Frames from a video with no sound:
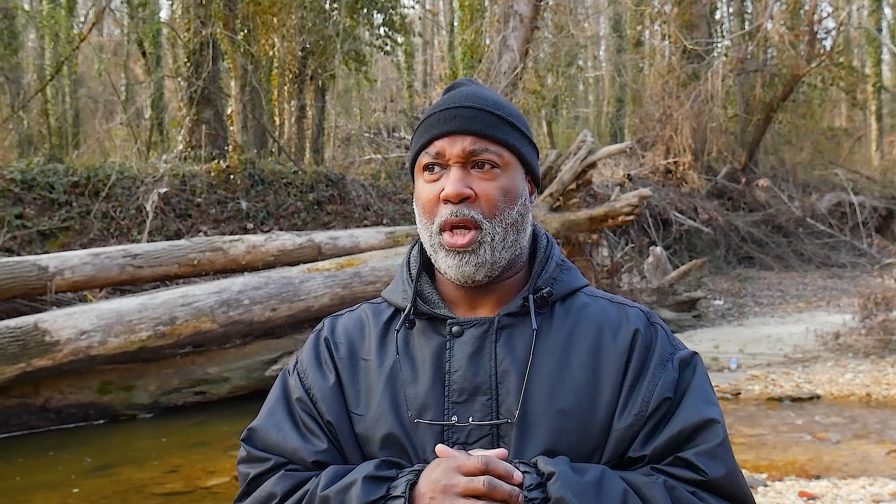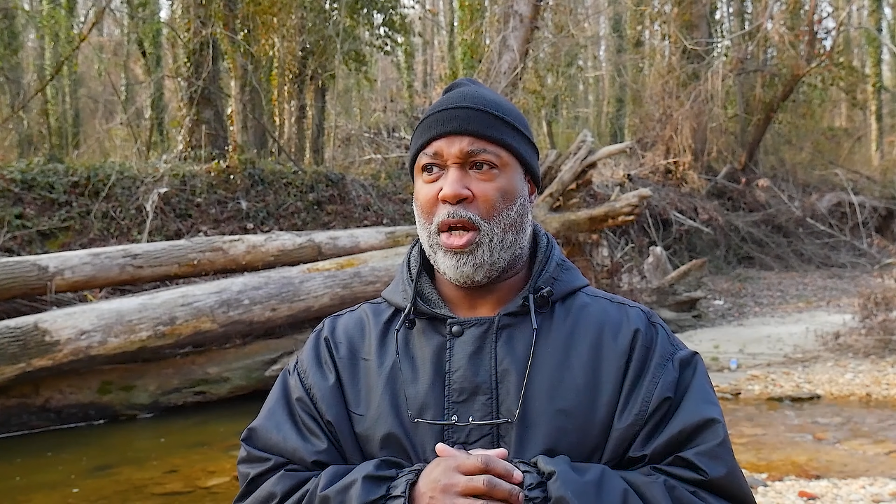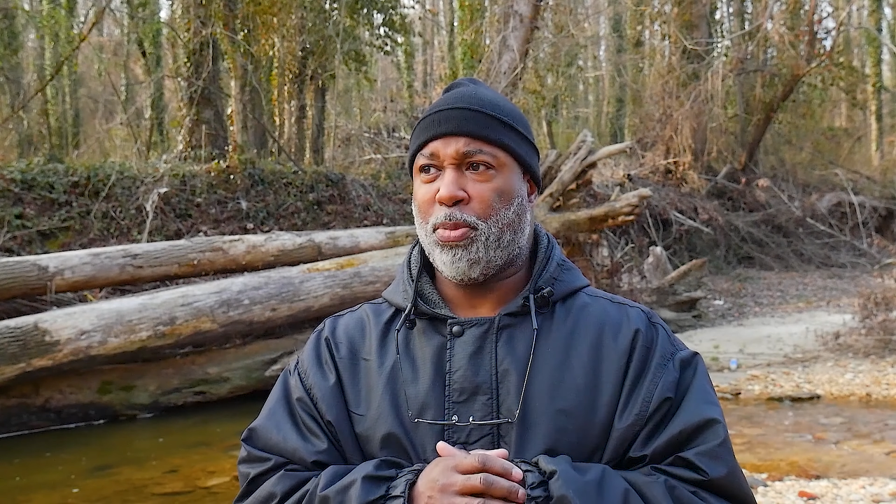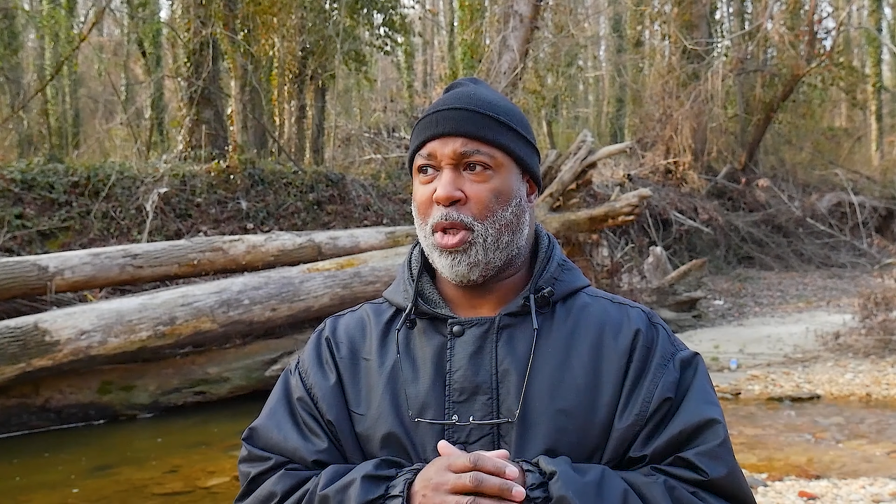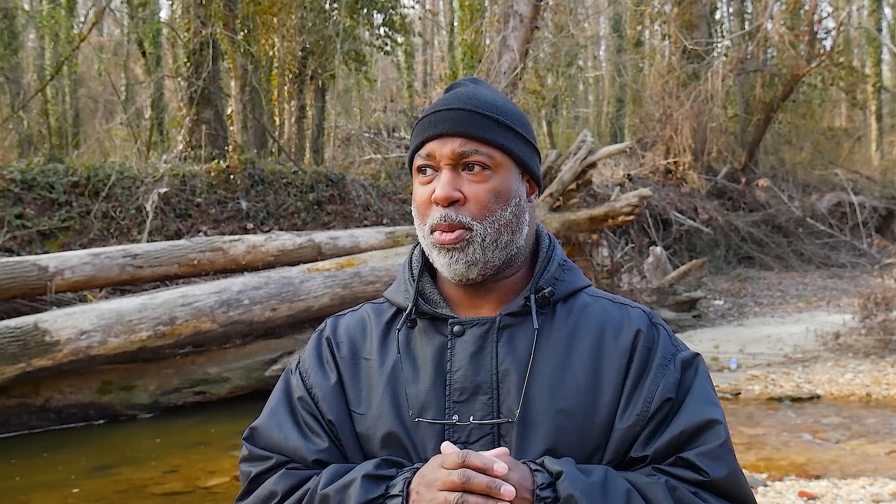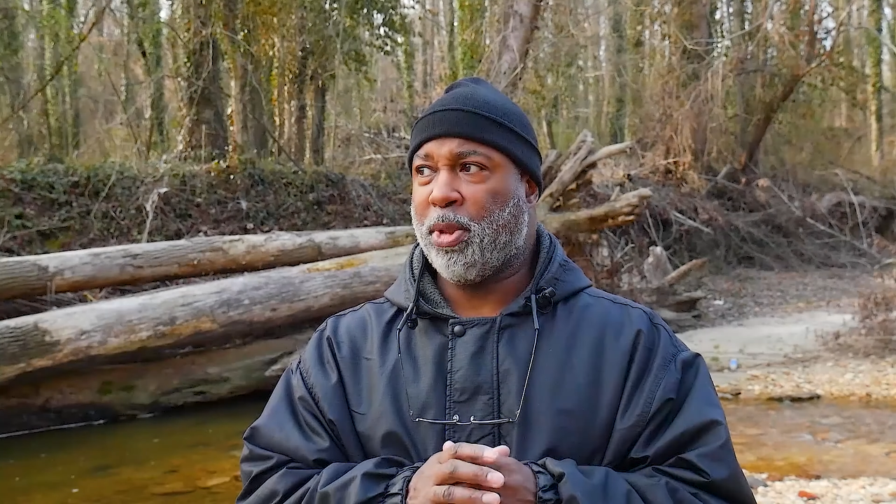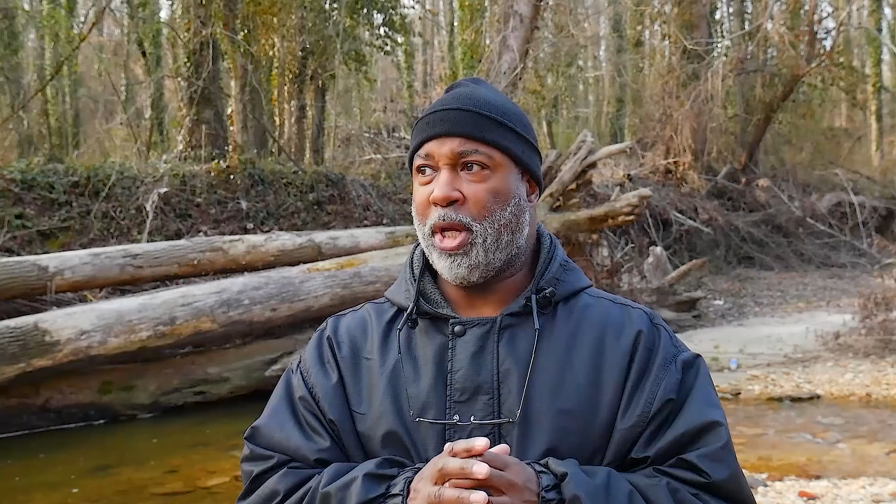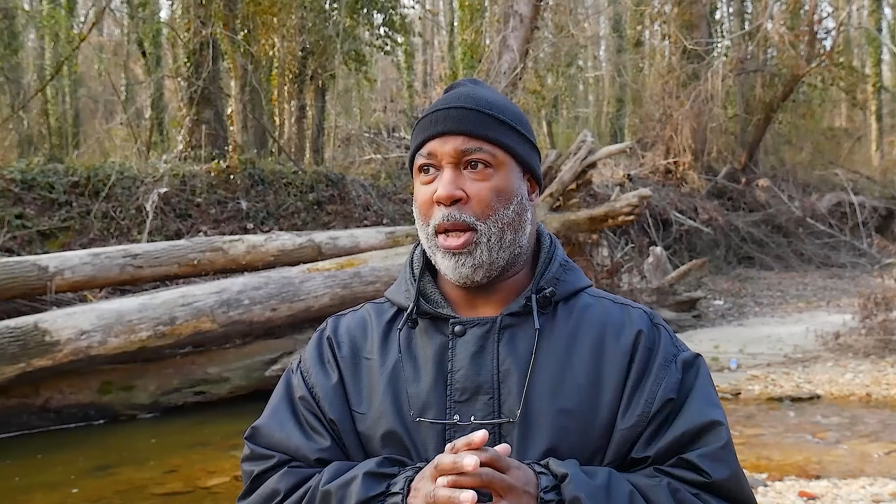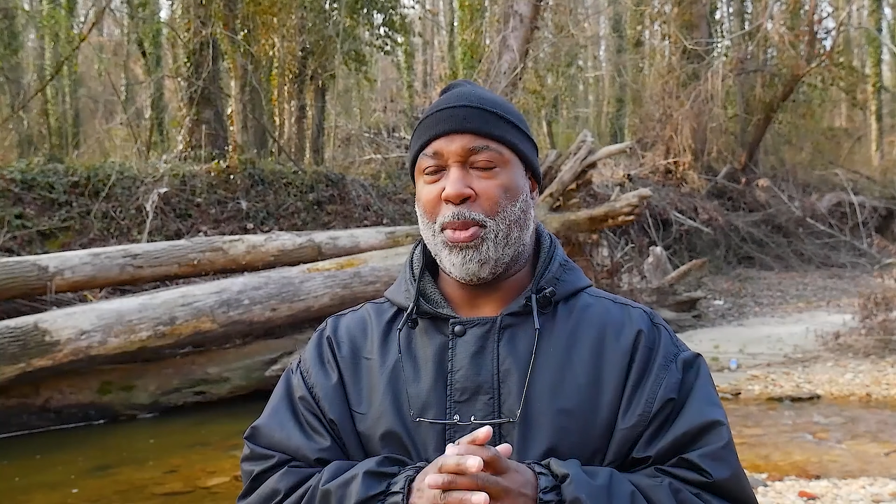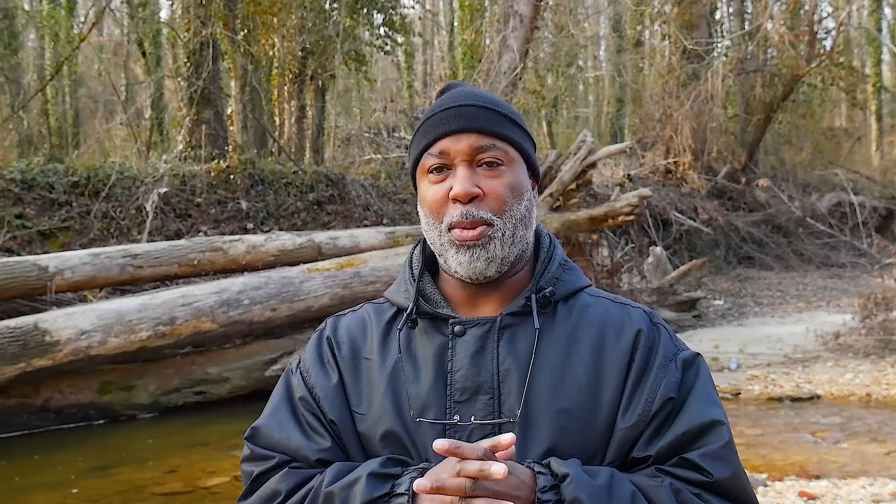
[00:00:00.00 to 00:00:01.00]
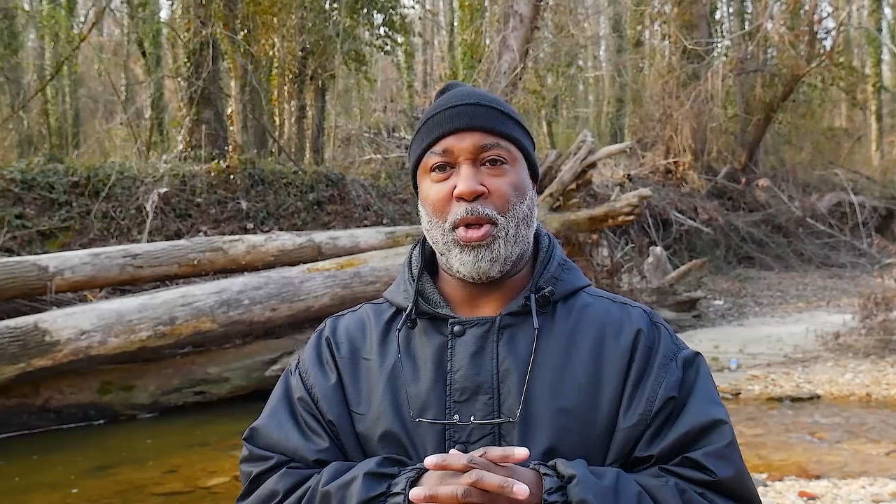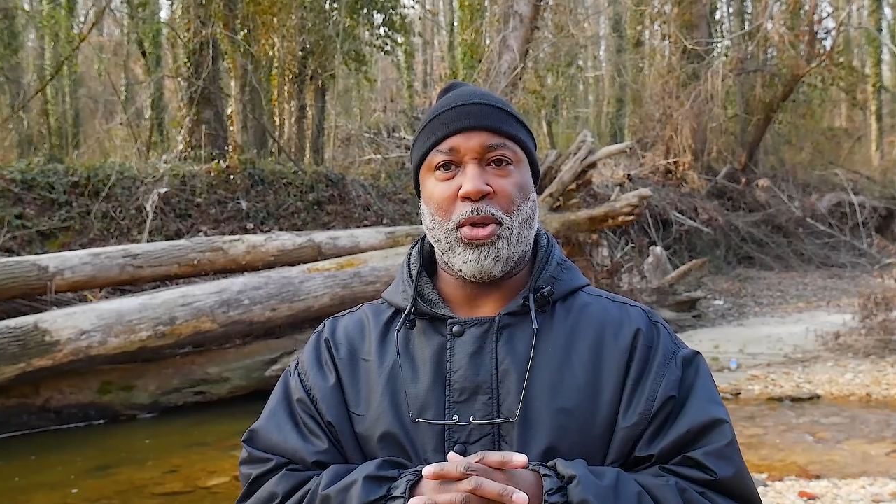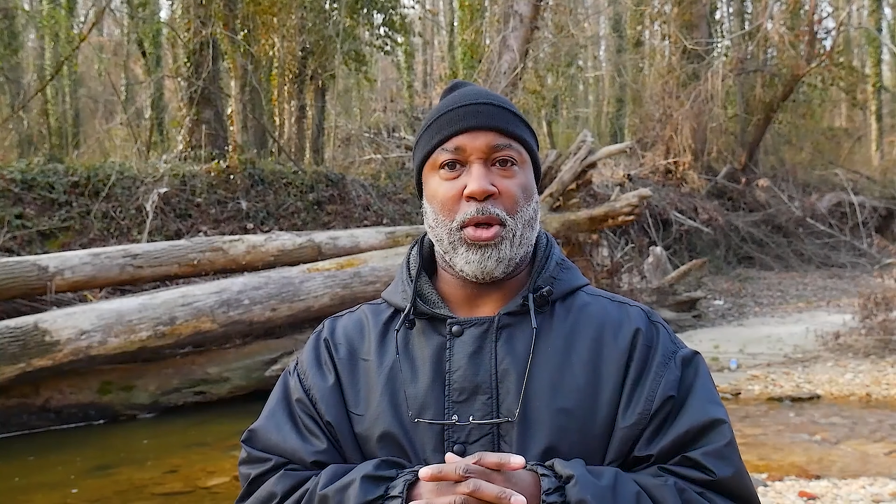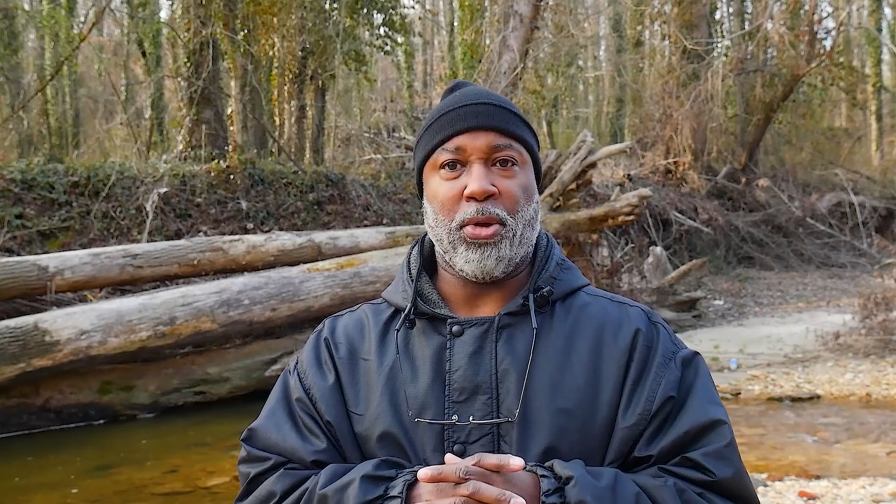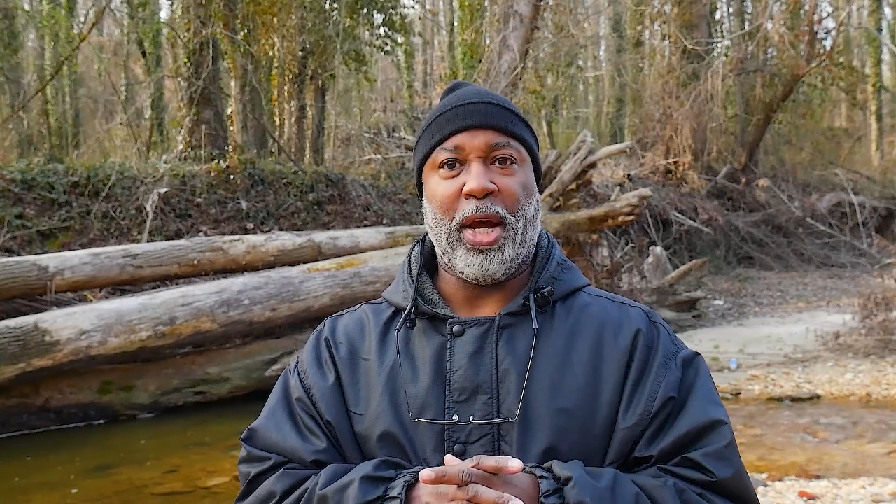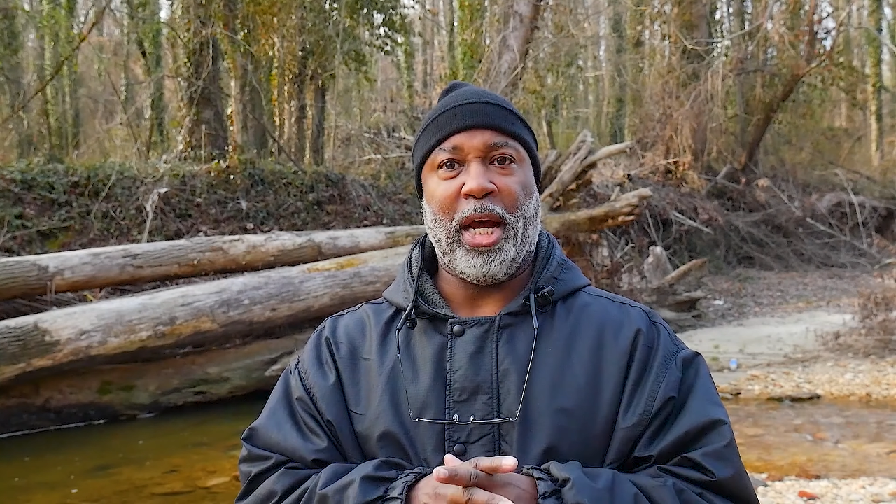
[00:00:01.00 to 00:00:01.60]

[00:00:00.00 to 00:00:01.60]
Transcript: I probably got maybe another